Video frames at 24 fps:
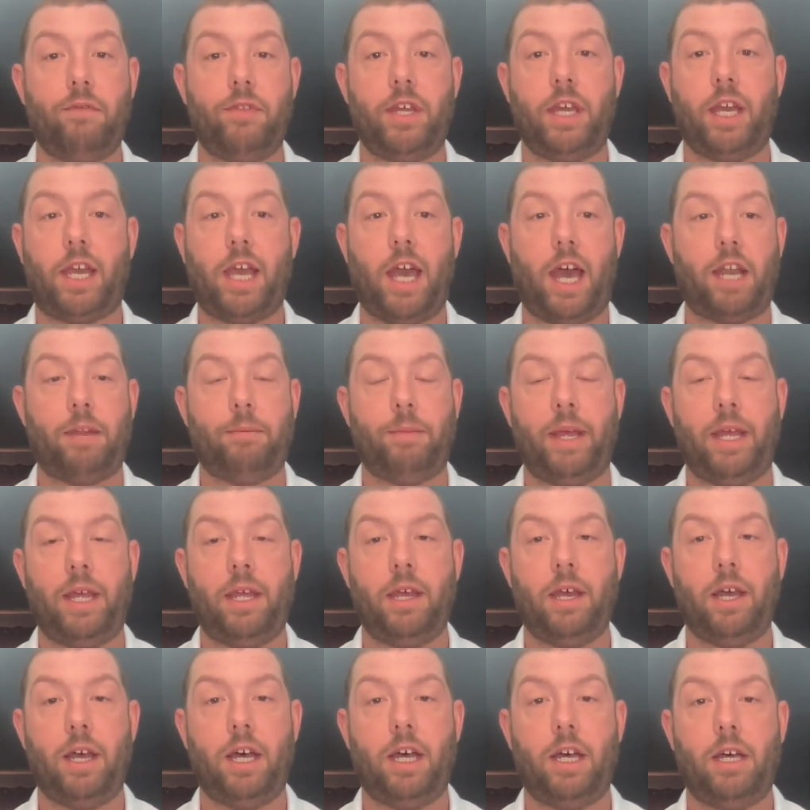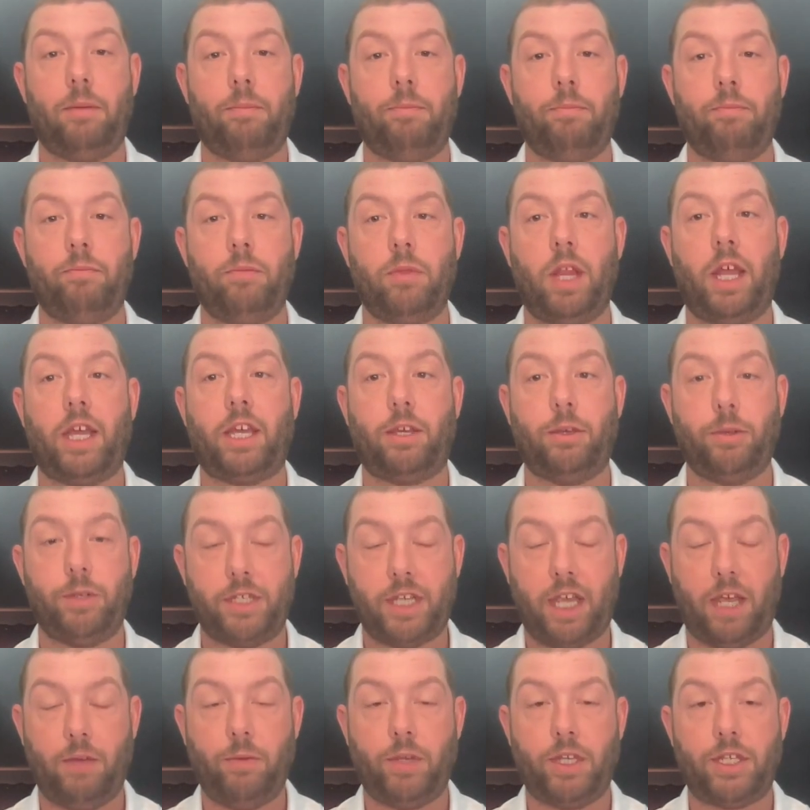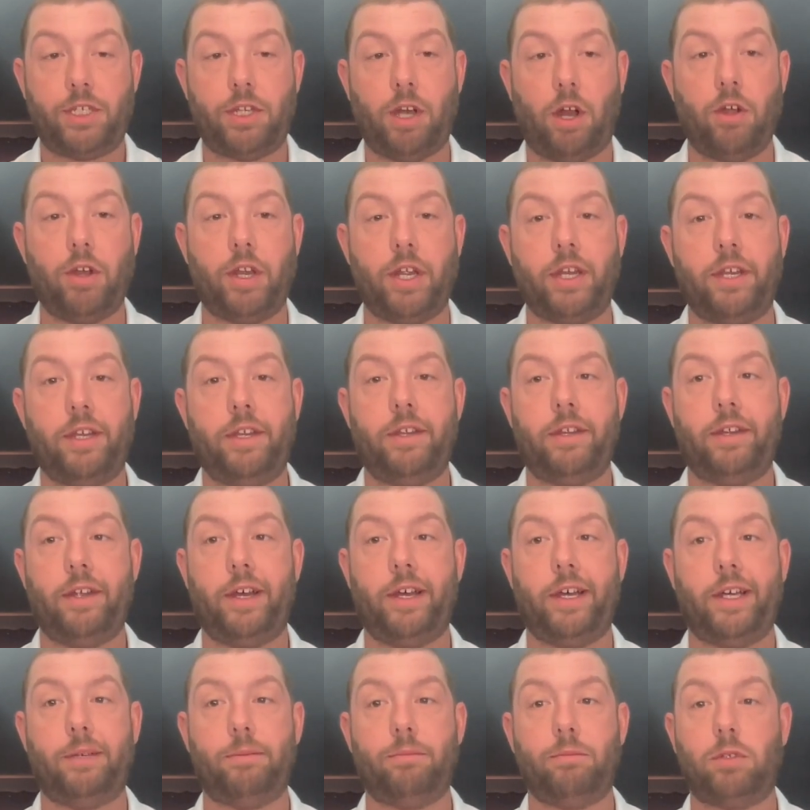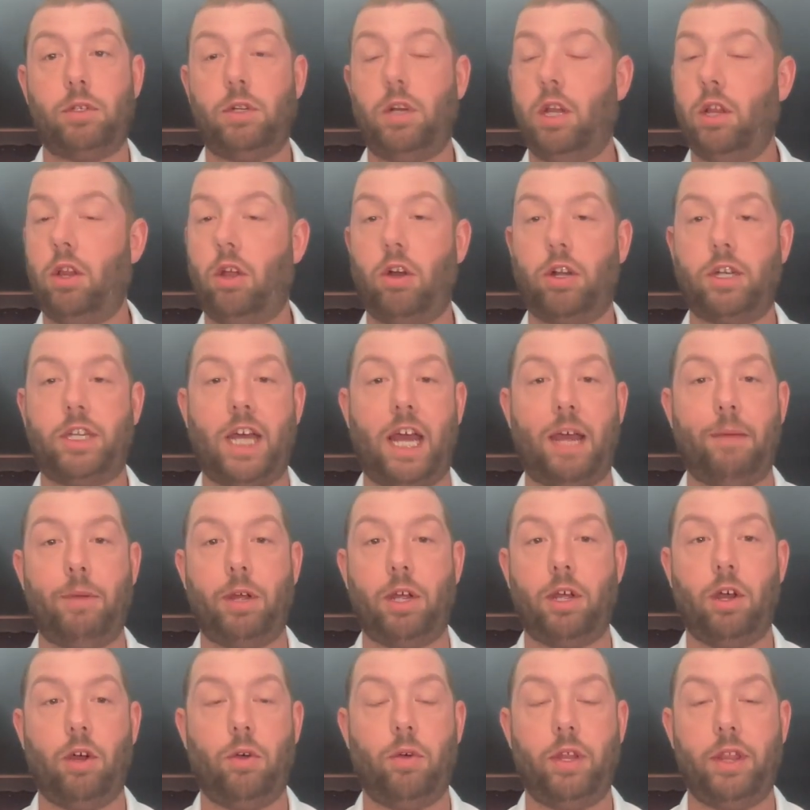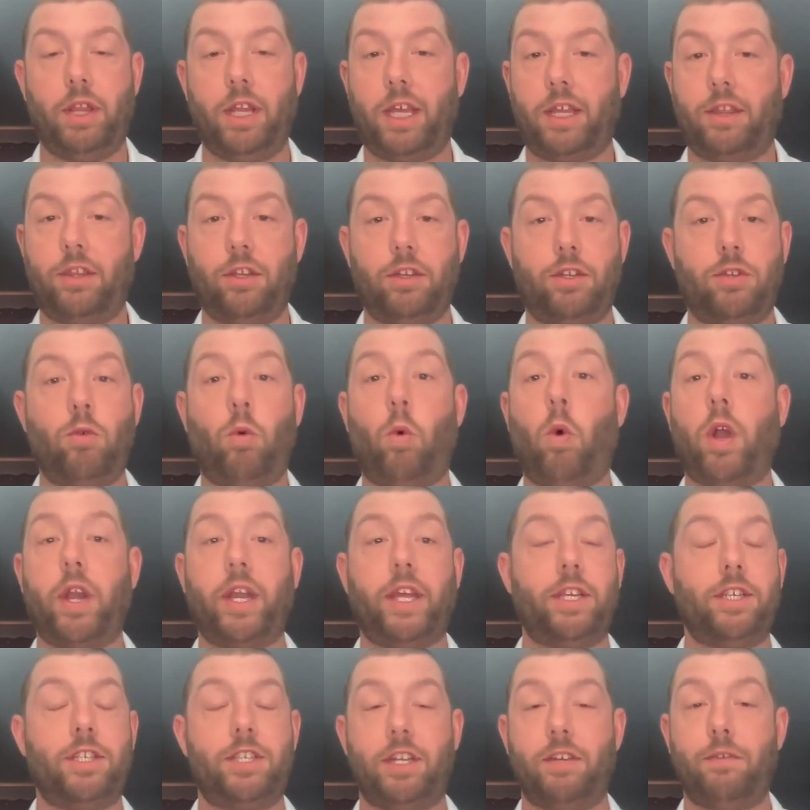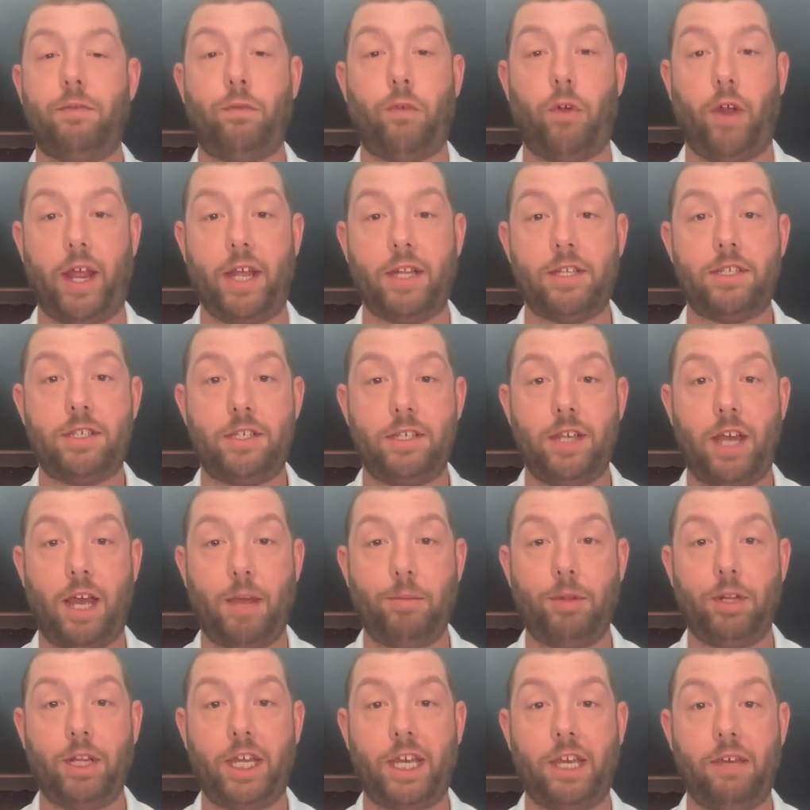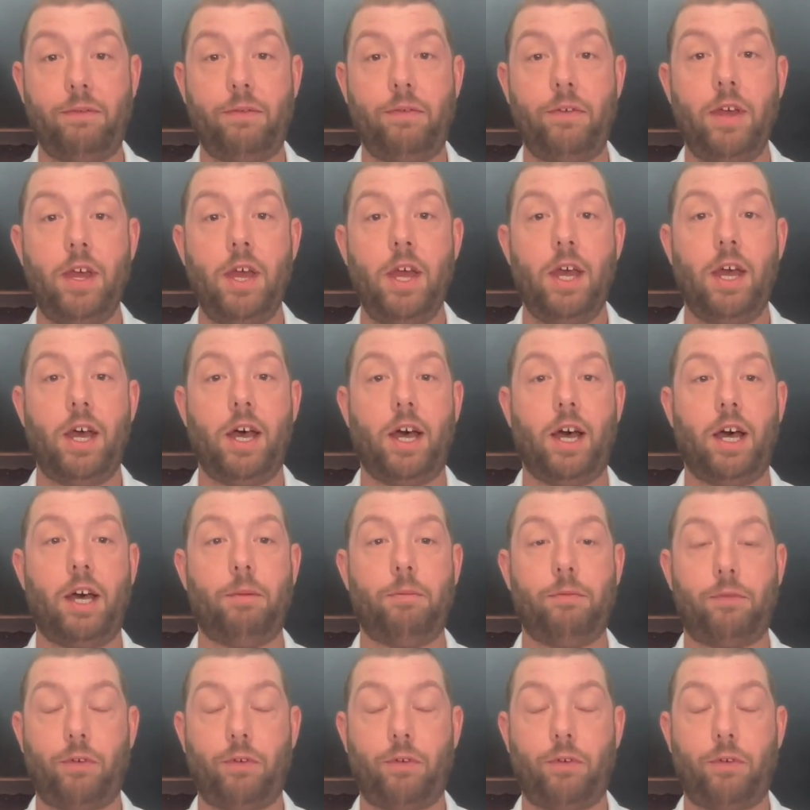economy. Like you say, we started a long time ago in like the 20s in France, I believe, for our